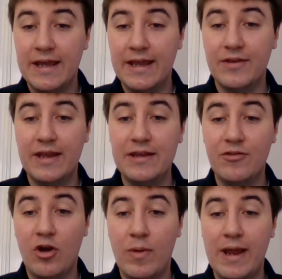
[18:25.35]

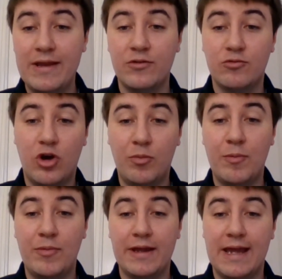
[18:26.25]
is there a way to
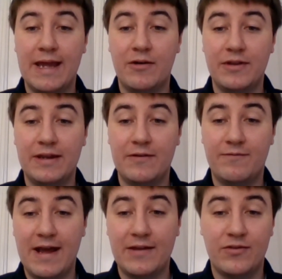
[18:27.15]
top up the account in
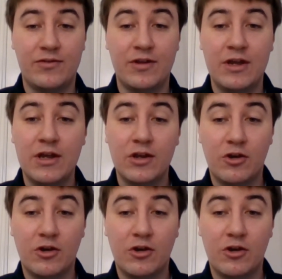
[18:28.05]
advance?